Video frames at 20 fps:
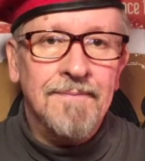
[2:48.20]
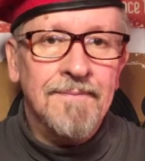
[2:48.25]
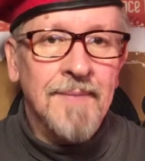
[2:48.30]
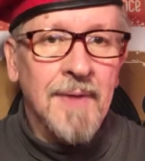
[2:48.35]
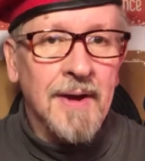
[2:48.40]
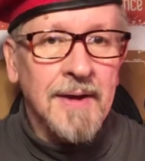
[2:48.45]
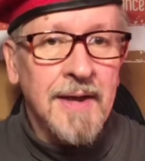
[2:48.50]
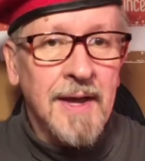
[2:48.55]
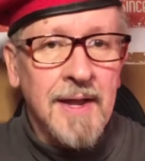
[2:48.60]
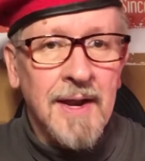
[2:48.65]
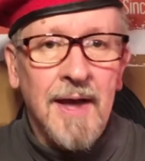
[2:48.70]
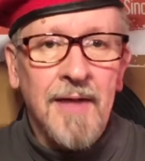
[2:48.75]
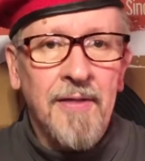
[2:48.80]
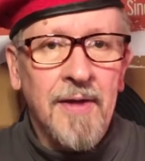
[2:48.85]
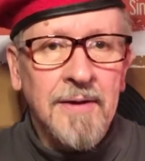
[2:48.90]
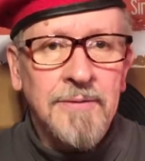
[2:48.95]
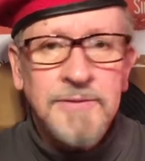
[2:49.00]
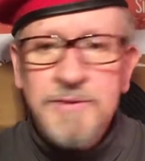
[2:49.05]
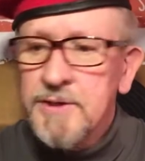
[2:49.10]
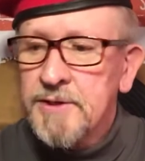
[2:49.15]
Again, I think
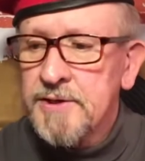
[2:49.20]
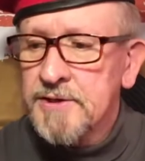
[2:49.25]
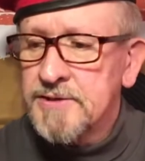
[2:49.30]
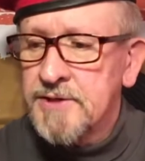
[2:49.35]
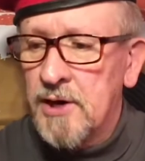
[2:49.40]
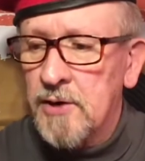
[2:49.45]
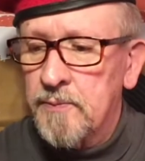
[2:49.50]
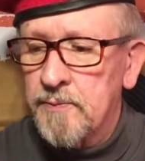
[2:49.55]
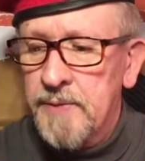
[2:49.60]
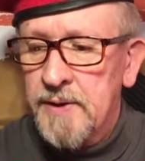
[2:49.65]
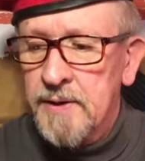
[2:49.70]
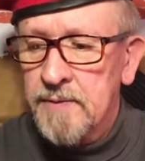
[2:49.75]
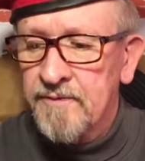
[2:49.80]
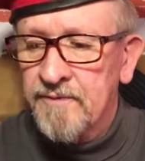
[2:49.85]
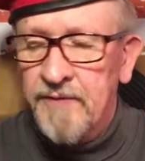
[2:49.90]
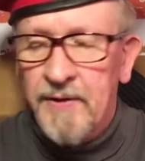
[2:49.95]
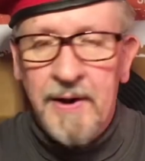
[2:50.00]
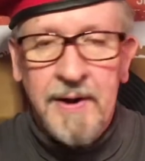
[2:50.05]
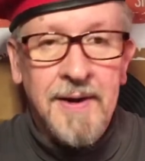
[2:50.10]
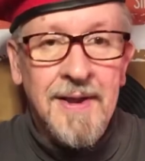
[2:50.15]
it was a discount bin
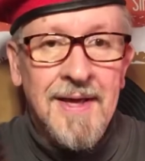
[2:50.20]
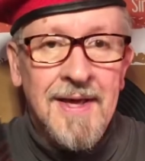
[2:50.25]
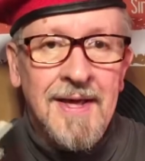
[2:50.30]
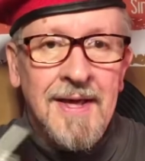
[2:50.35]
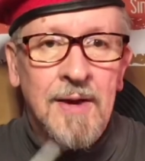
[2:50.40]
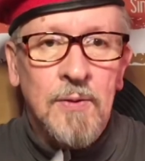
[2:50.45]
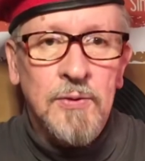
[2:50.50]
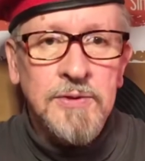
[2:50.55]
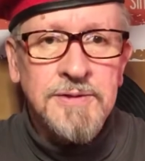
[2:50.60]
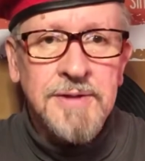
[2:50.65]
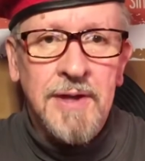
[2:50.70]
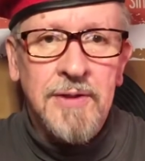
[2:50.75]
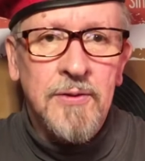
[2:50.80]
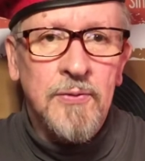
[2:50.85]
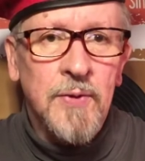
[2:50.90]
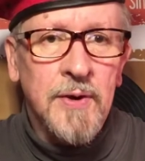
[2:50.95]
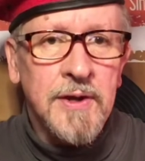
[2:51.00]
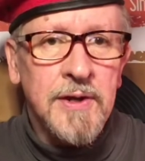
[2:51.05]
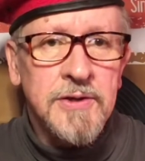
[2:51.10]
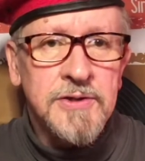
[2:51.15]
find. It wasn't on the
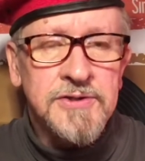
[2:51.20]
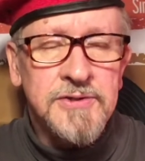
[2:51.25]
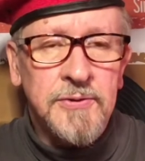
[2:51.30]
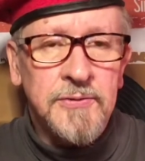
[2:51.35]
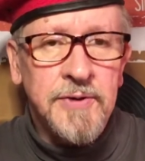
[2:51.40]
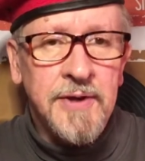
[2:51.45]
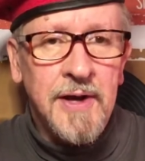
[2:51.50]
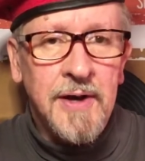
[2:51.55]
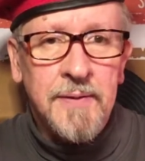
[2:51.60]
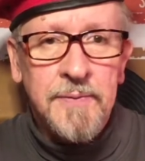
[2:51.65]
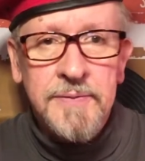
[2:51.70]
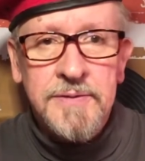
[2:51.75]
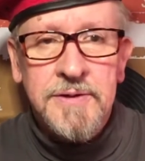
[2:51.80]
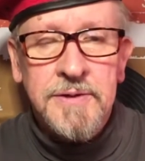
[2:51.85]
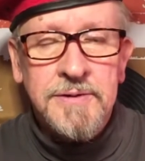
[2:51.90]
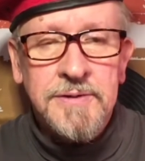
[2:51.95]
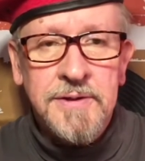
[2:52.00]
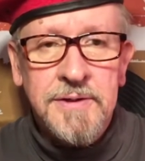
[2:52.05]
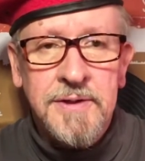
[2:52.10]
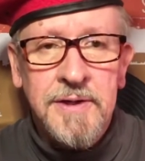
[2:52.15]
regular Sony albums
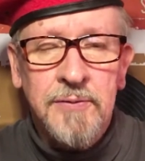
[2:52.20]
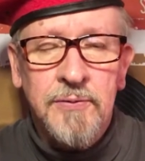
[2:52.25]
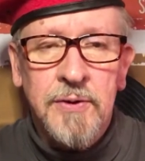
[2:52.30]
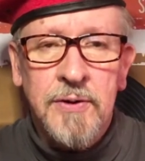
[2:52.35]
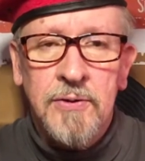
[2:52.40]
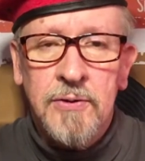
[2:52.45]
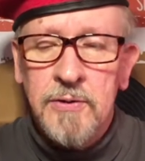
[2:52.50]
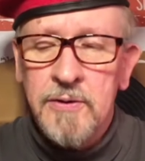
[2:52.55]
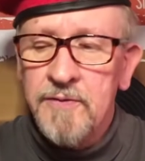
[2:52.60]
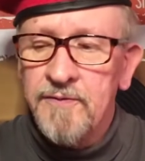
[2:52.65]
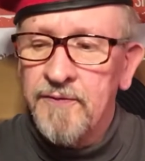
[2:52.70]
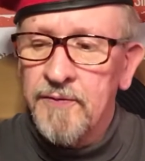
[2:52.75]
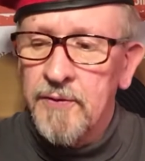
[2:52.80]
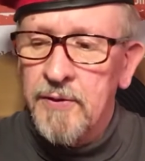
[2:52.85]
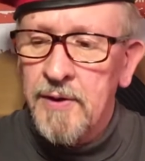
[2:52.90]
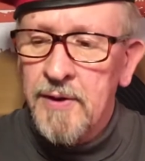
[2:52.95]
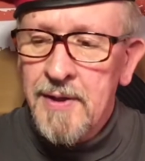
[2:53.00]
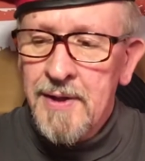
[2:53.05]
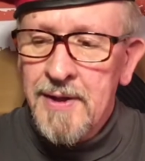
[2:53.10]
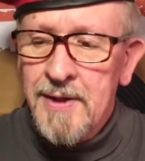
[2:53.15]
because he did record
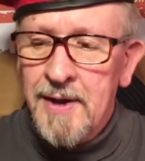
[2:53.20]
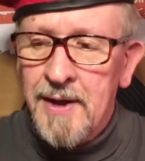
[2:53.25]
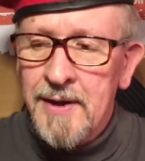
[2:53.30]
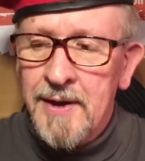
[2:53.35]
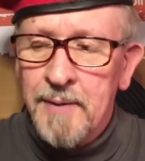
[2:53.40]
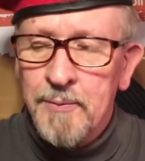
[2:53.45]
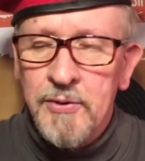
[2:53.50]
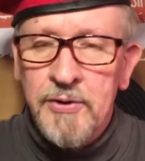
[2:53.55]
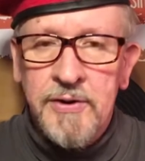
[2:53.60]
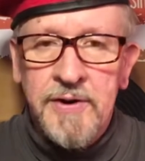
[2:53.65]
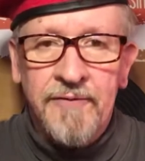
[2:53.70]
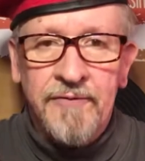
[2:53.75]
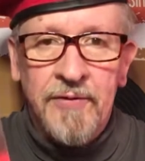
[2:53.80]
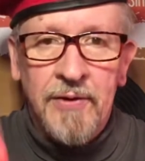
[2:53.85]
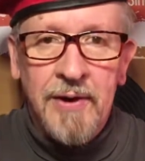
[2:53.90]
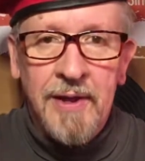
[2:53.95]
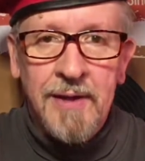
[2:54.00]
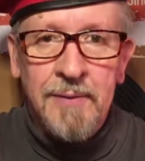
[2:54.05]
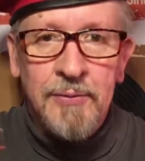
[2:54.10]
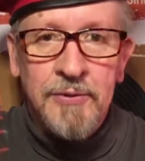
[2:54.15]
for a number of different
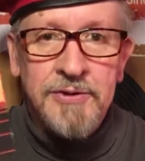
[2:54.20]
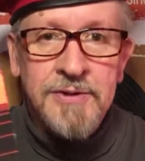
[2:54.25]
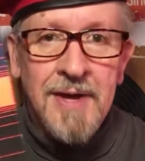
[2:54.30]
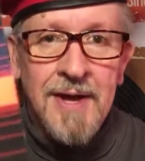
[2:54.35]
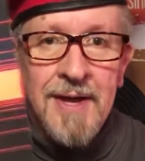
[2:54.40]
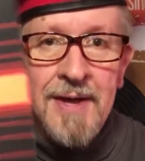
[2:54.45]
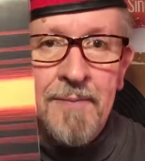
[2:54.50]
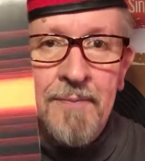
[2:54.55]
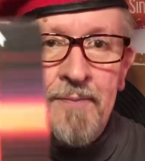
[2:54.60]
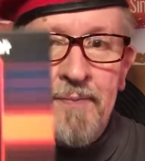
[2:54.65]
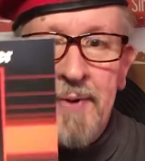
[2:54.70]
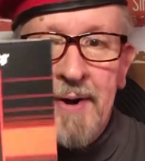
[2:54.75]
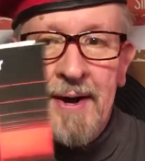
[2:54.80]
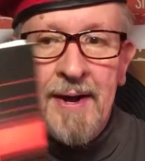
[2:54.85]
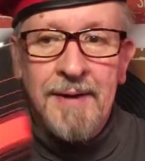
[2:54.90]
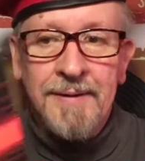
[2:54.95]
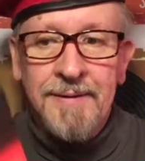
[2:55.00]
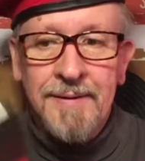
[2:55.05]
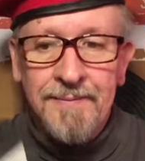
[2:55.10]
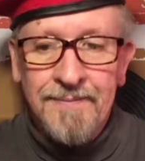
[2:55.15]
labels,
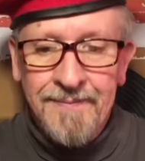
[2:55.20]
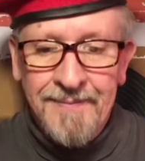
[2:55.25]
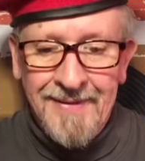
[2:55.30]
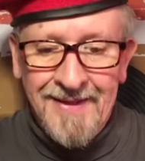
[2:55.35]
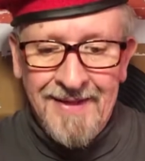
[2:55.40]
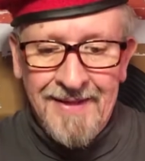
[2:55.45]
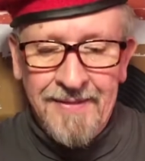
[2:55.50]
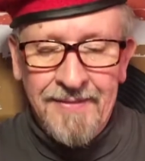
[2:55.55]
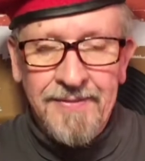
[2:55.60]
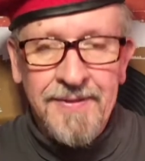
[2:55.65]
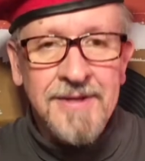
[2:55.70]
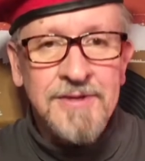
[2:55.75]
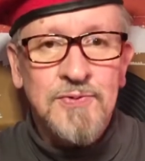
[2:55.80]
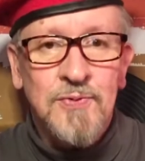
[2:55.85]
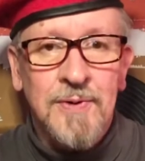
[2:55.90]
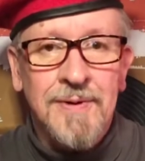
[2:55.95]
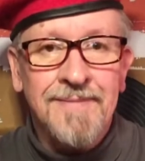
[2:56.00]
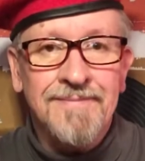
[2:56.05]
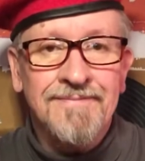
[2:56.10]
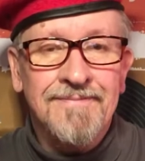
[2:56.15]
but this
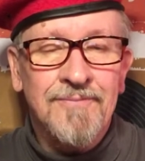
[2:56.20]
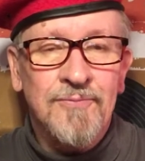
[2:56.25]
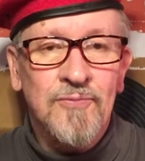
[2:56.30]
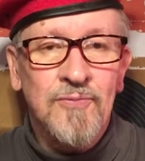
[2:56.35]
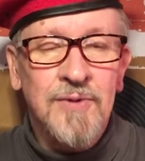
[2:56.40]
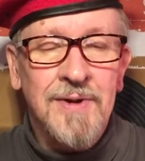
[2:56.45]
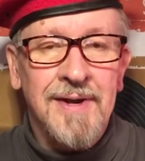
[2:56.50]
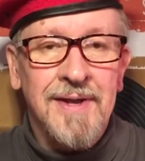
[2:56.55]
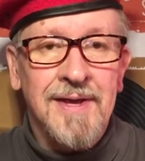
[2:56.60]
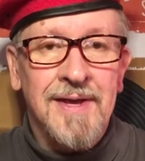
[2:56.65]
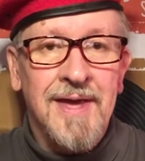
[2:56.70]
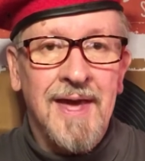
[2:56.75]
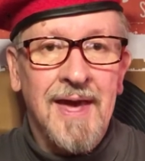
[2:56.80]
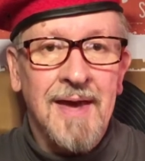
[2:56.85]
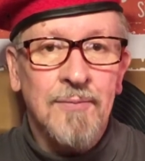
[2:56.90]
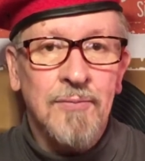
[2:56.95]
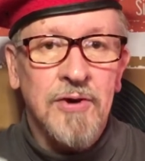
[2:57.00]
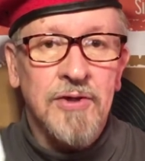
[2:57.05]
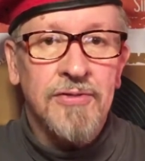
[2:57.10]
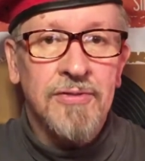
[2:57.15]
one really
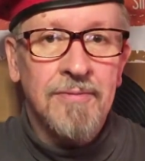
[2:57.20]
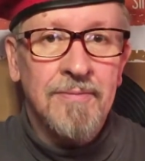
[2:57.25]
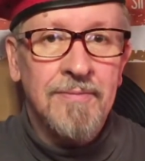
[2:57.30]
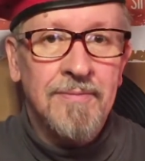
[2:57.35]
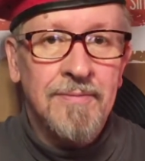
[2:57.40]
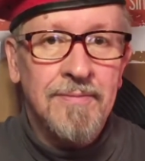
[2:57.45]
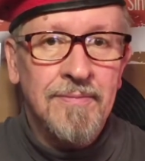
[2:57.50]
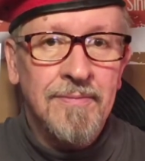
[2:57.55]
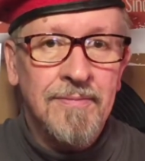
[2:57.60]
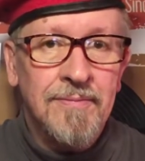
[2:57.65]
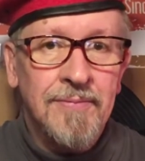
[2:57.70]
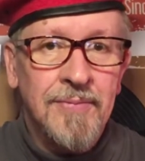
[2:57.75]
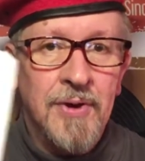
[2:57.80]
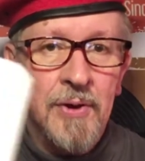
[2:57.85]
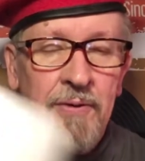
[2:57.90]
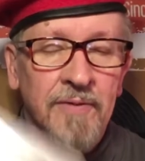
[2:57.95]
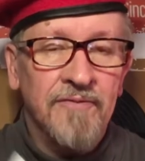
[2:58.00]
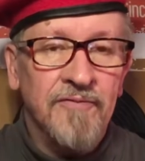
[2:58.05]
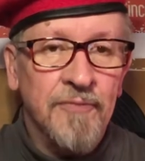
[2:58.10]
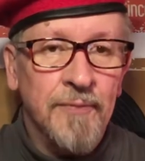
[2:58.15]
came with
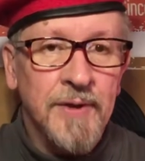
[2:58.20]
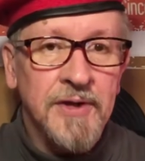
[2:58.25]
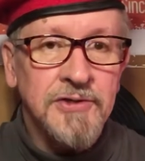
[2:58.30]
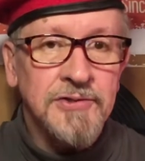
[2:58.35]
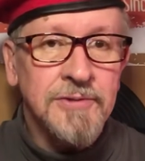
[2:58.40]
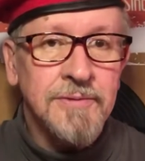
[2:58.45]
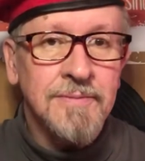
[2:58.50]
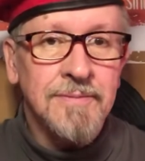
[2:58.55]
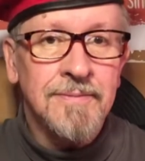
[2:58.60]
no information.